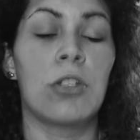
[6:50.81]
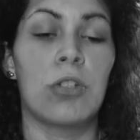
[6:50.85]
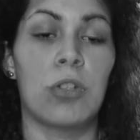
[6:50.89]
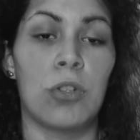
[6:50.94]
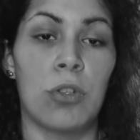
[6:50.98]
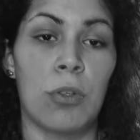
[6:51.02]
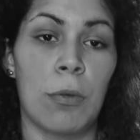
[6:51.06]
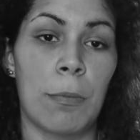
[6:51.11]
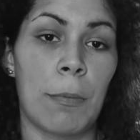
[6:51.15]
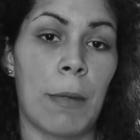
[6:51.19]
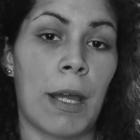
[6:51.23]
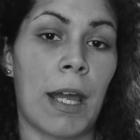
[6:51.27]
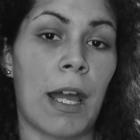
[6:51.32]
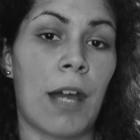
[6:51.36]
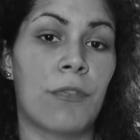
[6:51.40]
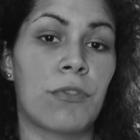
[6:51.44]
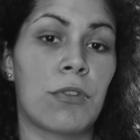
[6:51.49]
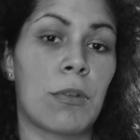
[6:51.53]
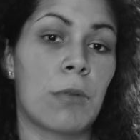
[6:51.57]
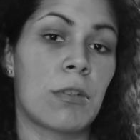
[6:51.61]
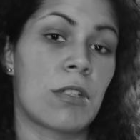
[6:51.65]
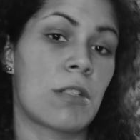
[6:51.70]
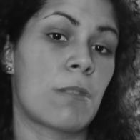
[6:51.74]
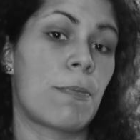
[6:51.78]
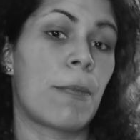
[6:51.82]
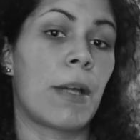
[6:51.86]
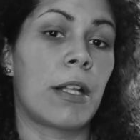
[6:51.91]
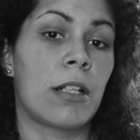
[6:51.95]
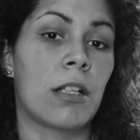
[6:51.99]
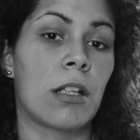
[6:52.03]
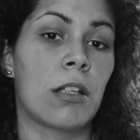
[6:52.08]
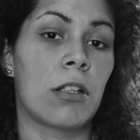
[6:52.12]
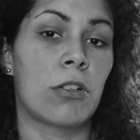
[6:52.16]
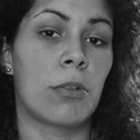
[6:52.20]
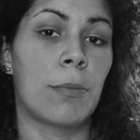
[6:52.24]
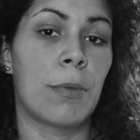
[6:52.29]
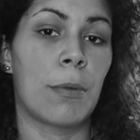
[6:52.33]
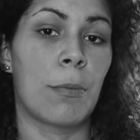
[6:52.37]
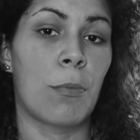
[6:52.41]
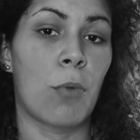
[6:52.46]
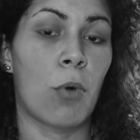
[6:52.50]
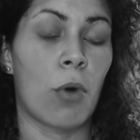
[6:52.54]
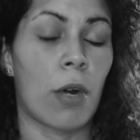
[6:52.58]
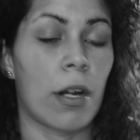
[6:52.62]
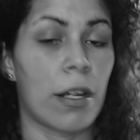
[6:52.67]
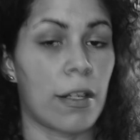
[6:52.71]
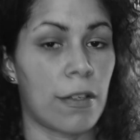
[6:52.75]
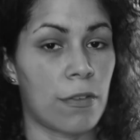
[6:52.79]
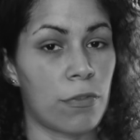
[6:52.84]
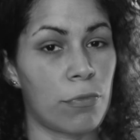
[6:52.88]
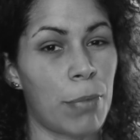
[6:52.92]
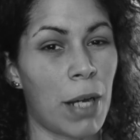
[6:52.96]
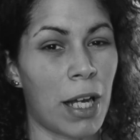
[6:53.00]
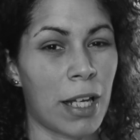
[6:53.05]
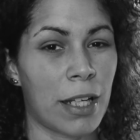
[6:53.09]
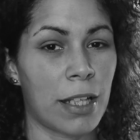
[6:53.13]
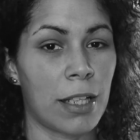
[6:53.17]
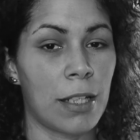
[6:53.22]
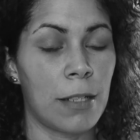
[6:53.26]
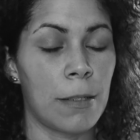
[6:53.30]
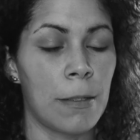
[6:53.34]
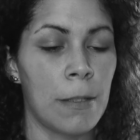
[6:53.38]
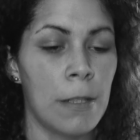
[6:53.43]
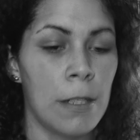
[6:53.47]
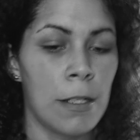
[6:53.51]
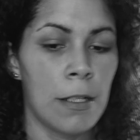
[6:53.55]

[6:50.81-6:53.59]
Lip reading: you may have to spend a little bit more out of pocket.